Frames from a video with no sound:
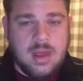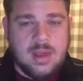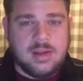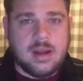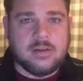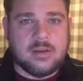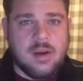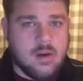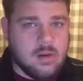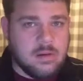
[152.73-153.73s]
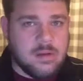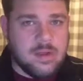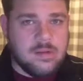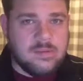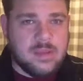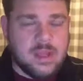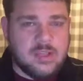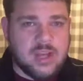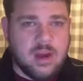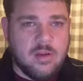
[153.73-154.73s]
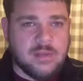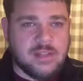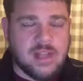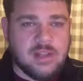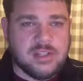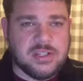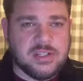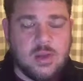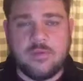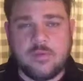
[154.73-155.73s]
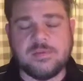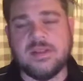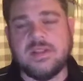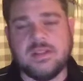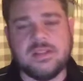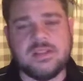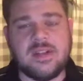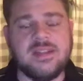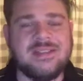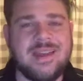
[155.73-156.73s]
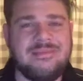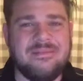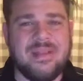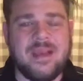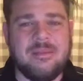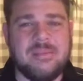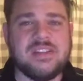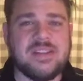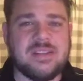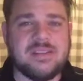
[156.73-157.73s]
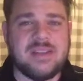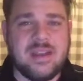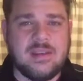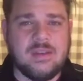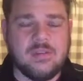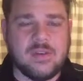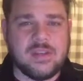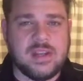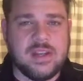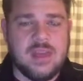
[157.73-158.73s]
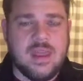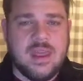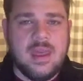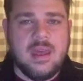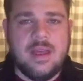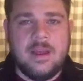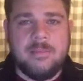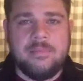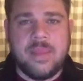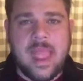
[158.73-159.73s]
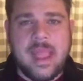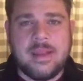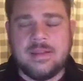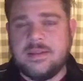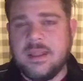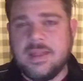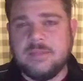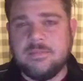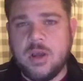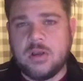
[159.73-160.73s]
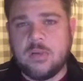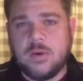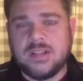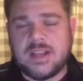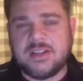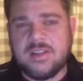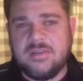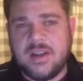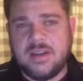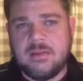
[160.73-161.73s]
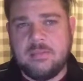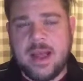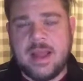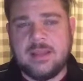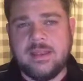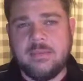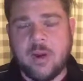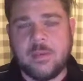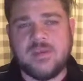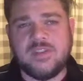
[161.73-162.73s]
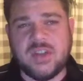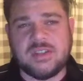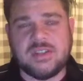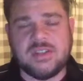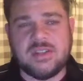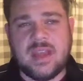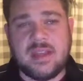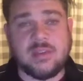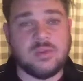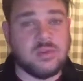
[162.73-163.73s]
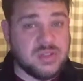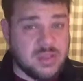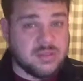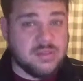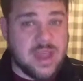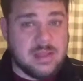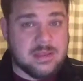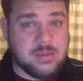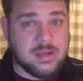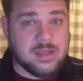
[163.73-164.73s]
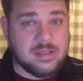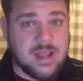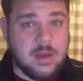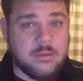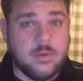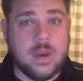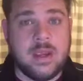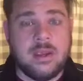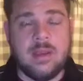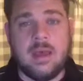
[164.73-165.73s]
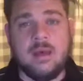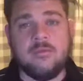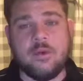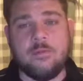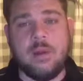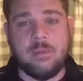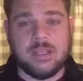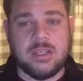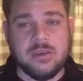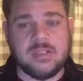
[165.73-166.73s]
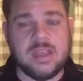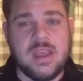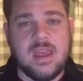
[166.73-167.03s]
Dr. Carter is the chair of law enforcement intelligence studies at Michigan State University. And his book was actually funded by the Department of Justice, and as a result of that, the book is now free for public use.